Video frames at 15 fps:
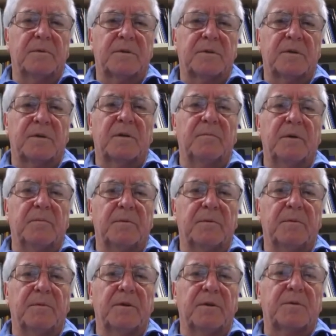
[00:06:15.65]
terbium, and
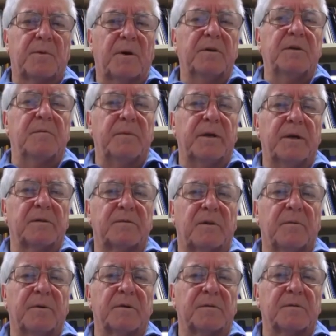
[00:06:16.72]
dysprosium metals from
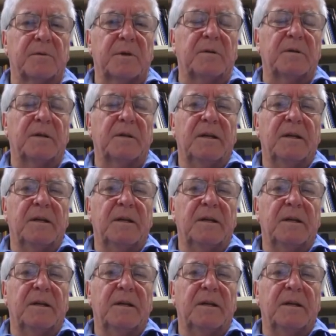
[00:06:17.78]
it as well.